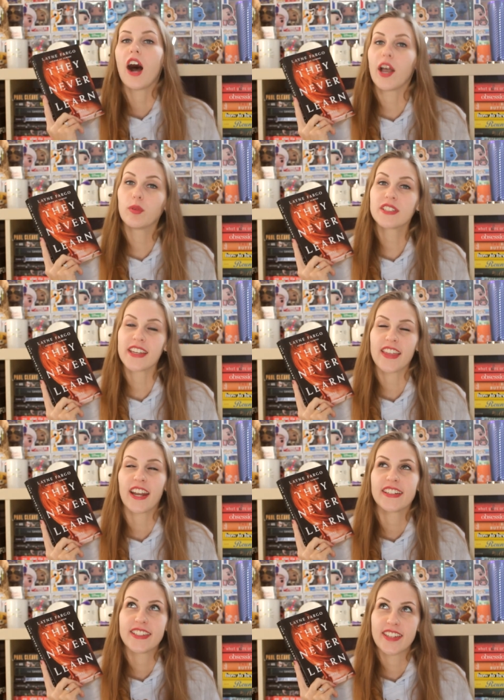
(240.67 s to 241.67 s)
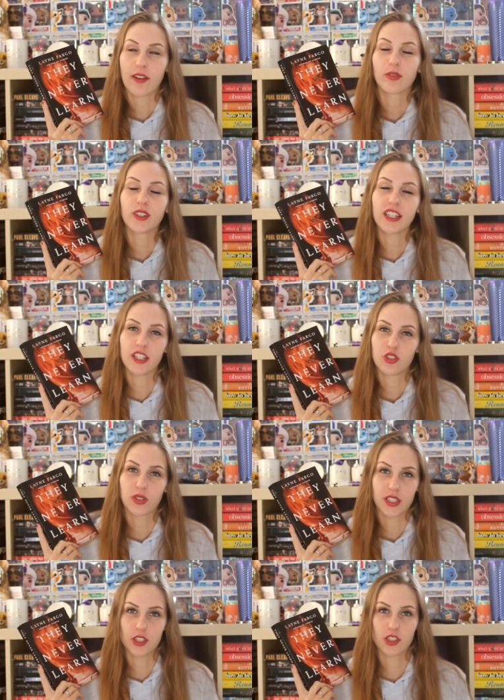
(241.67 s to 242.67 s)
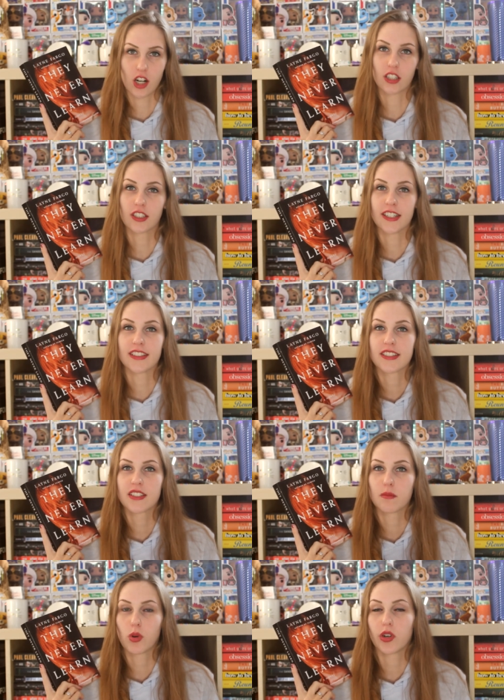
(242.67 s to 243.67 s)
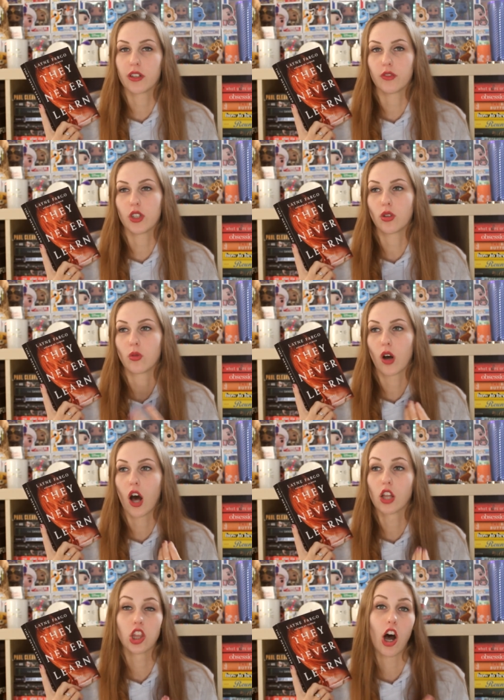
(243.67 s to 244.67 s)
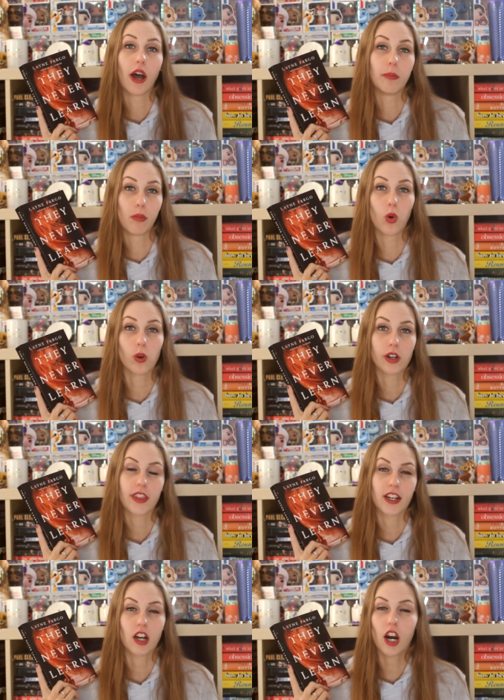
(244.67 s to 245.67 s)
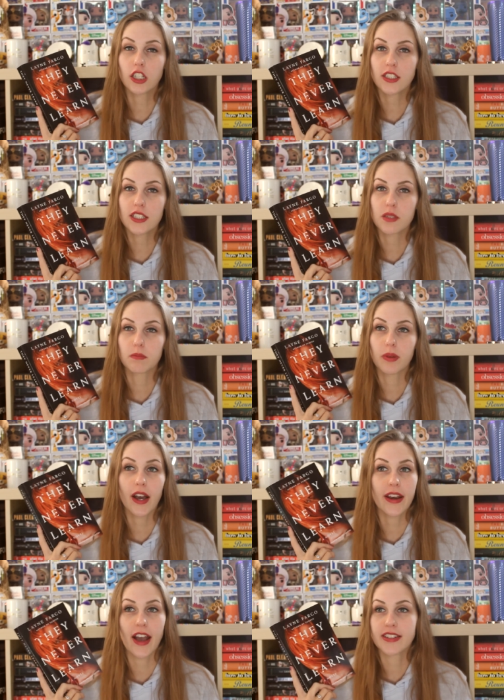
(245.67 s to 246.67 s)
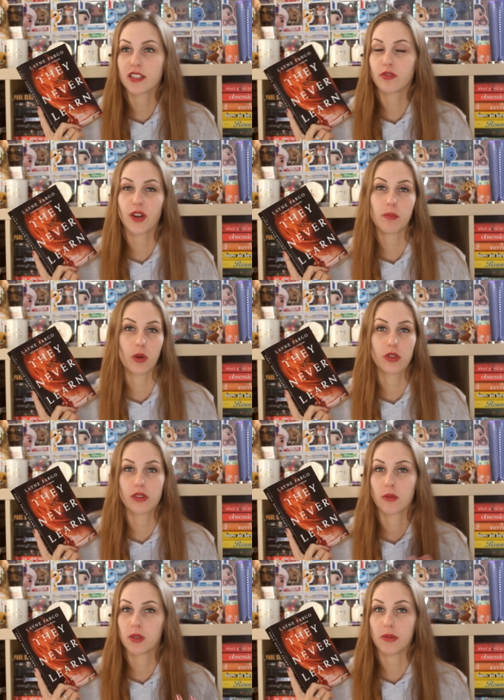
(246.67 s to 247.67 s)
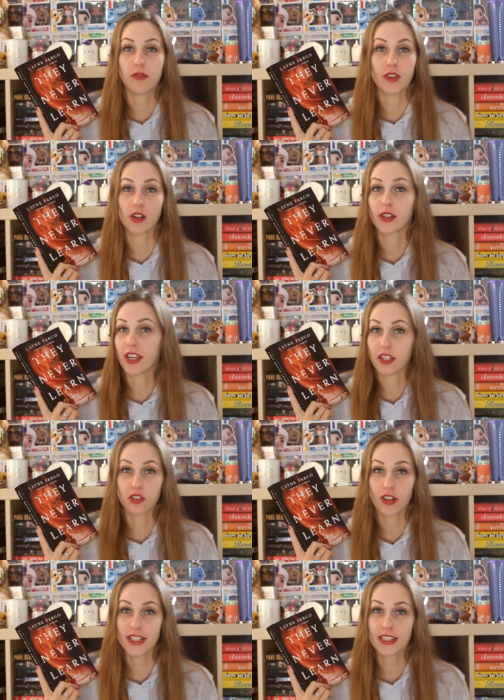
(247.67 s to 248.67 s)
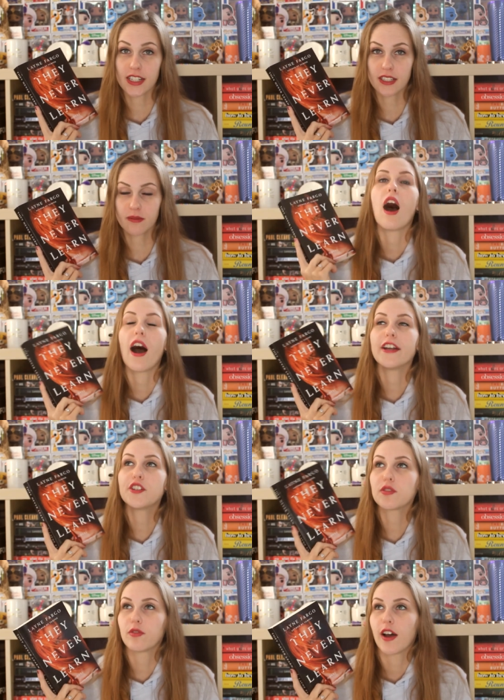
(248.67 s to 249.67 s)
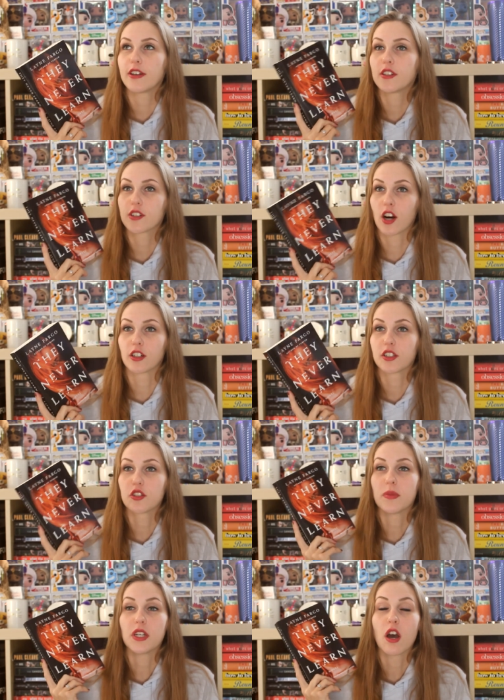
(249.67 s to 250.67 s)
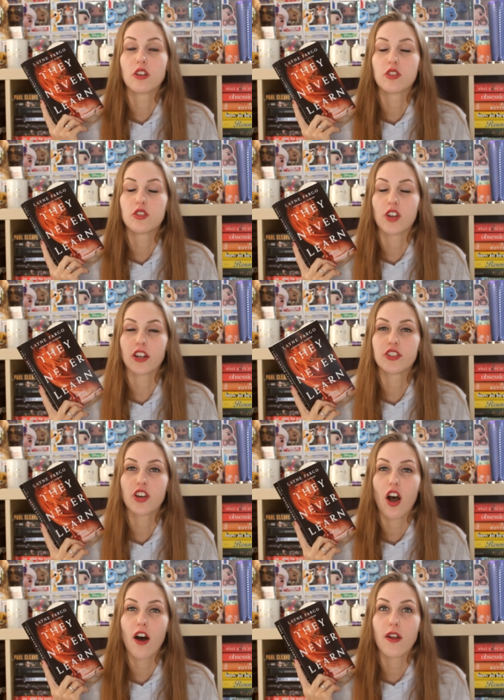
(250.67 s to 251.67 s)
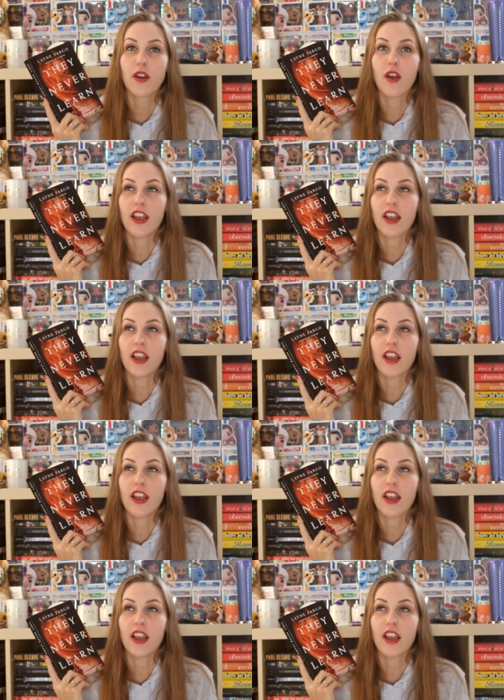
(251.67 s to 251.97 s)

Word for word: I will say that I definitely enjoyed Scarlett's point of view a lot more than Carly's, but I still found both of them to be very interesting. I just find Scarlett to be such an